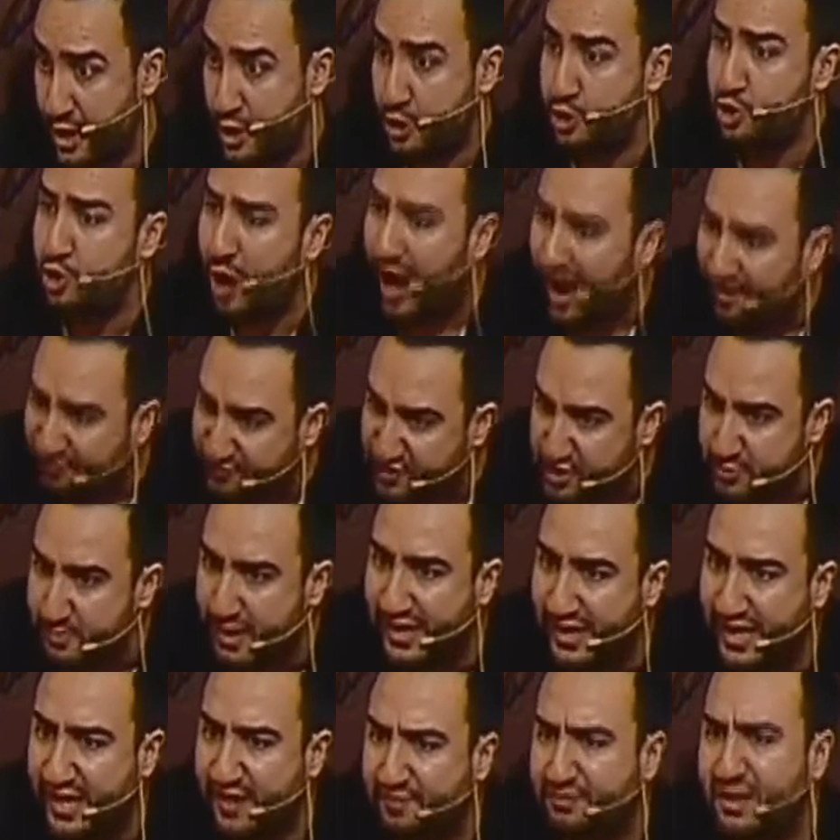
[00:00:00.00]
You have to
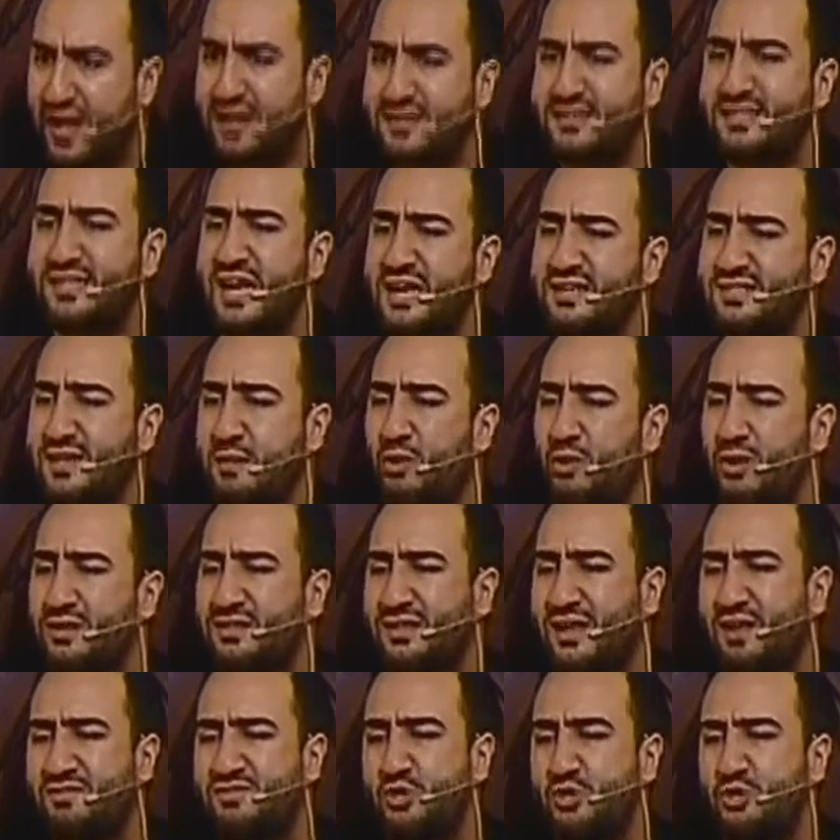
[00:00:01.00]
believe. Let's say
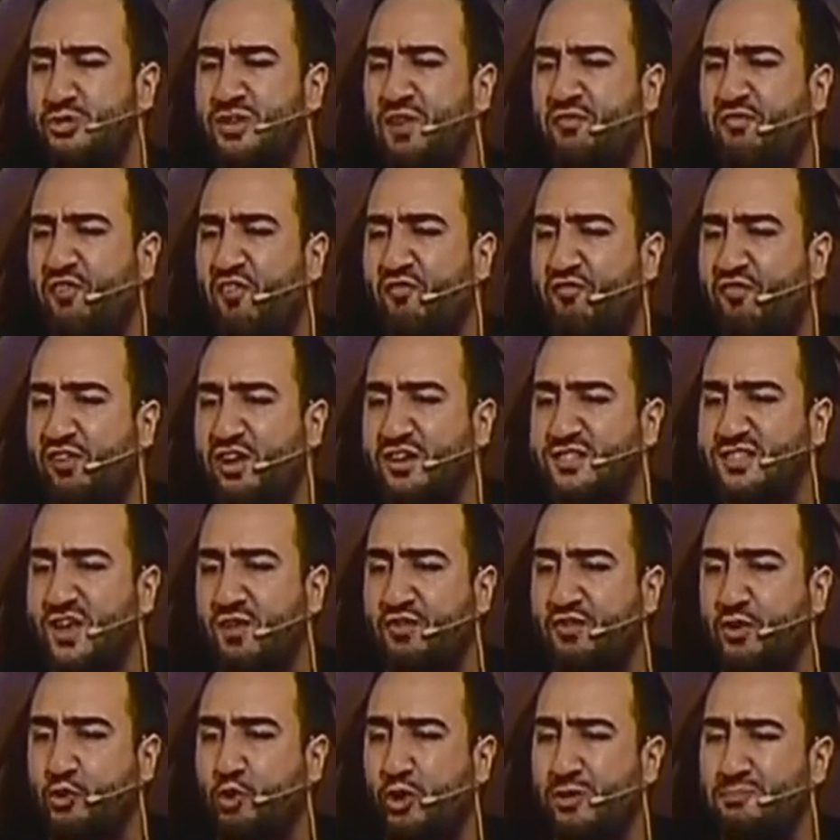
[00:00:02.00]
someone gives you different
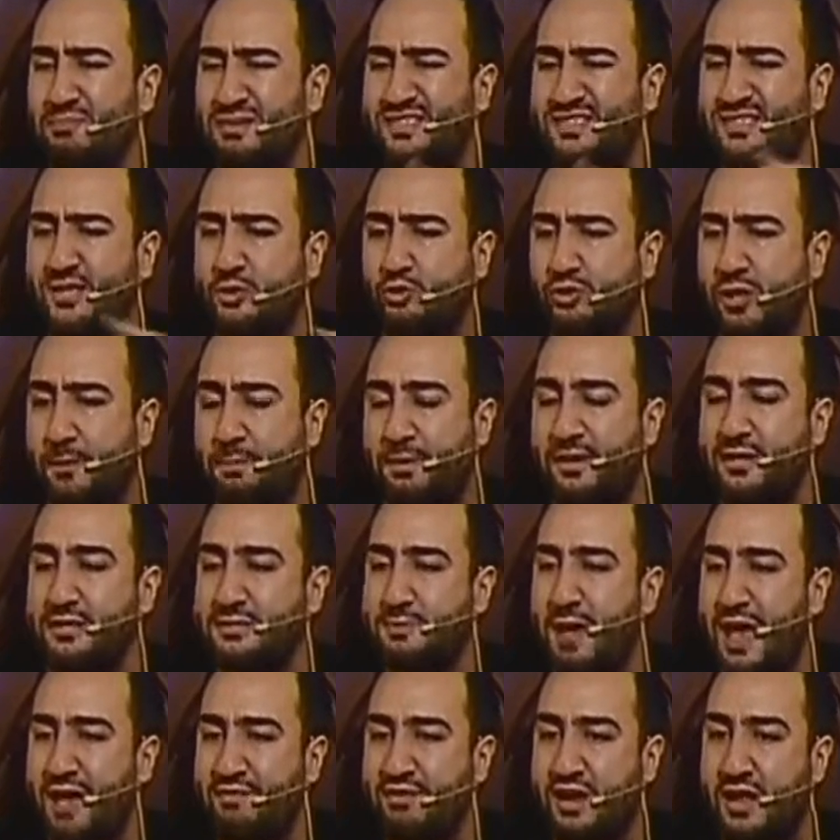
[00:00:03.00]
philosophical, mystical opinions
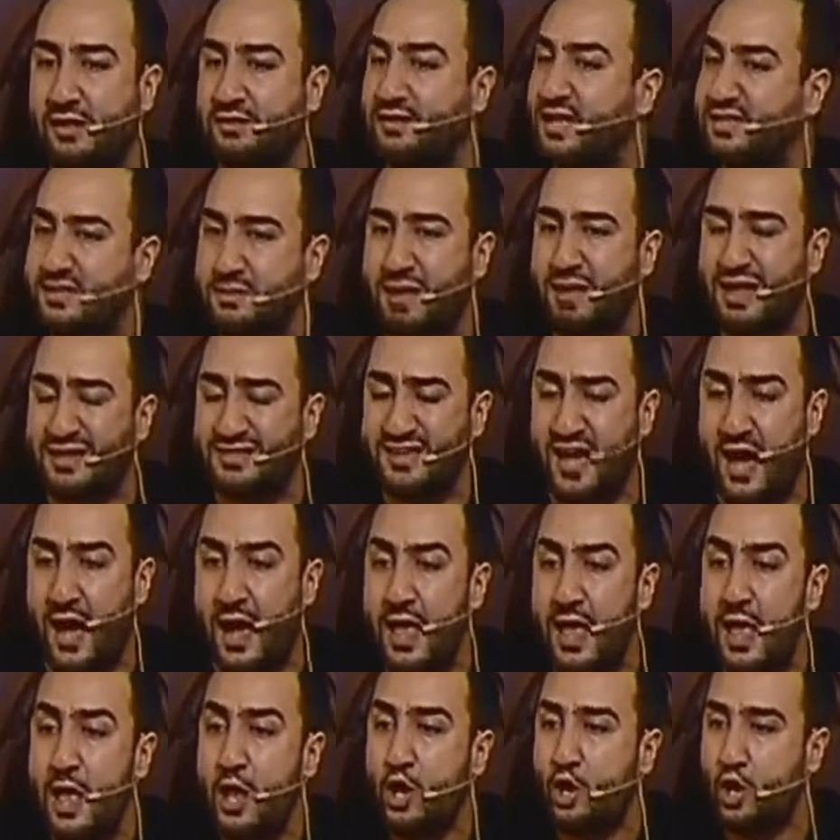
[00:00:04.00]
about heaven and hell. Doesn't
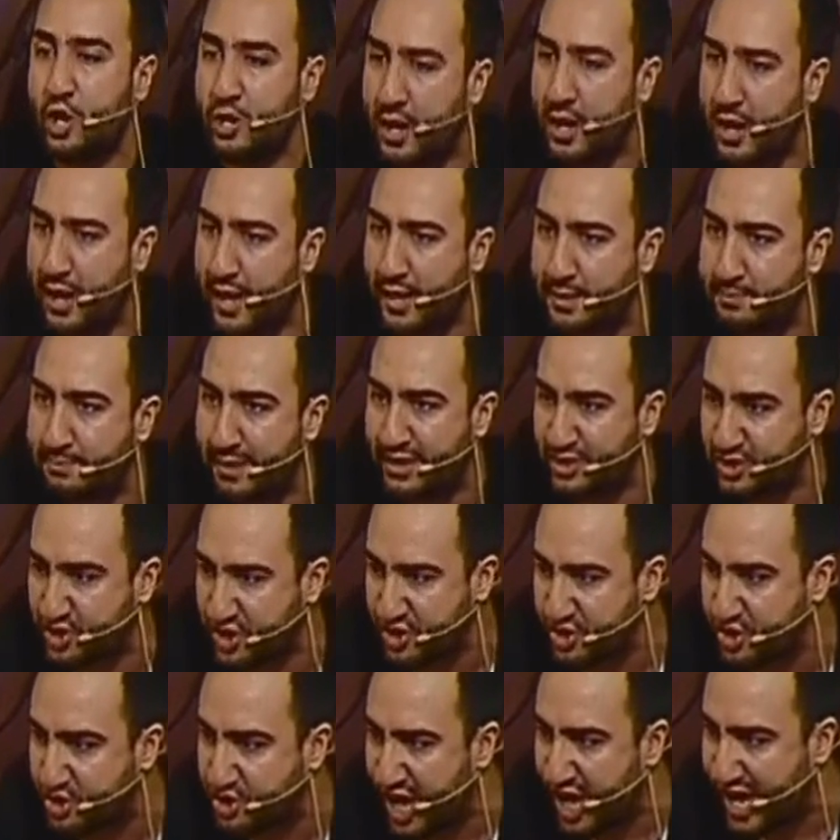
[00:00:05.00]
matter. Quran
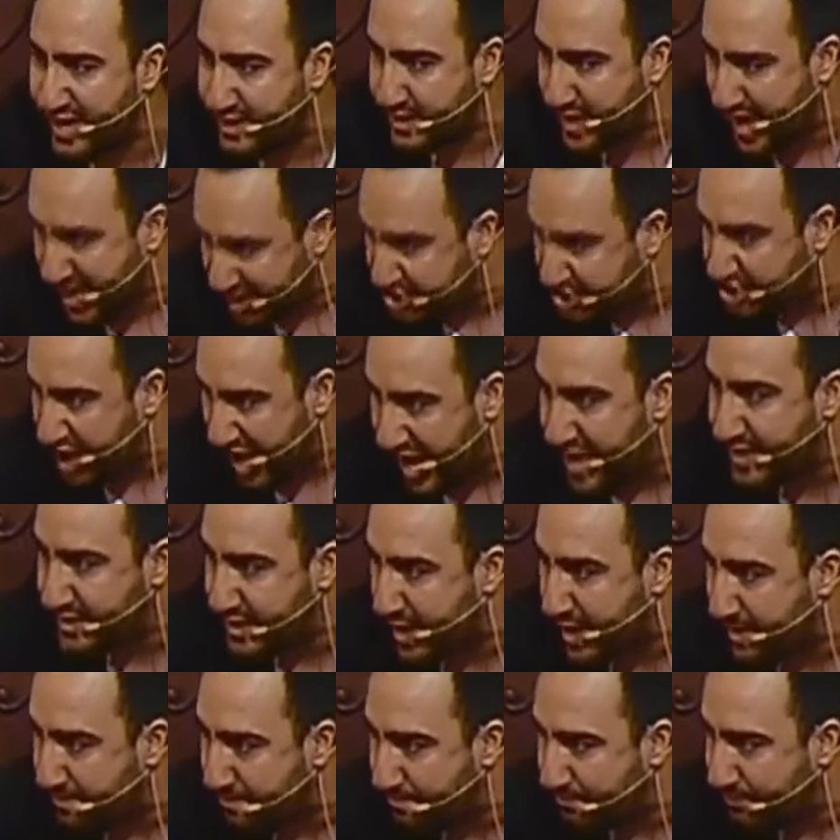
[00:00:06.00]
mentions Jannah and
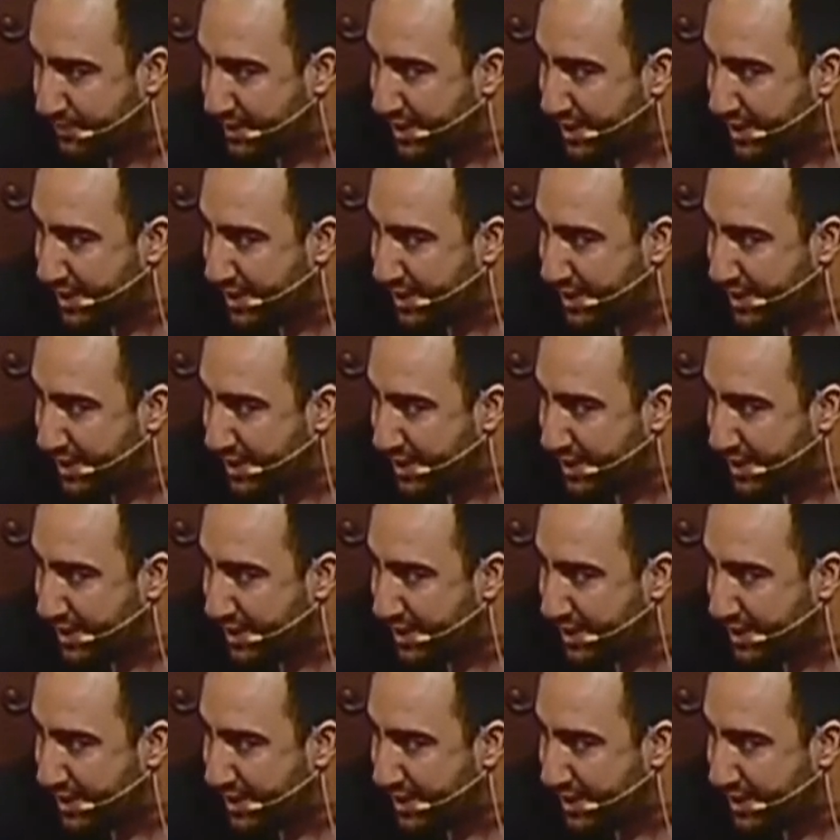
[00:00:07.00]
Jahannam.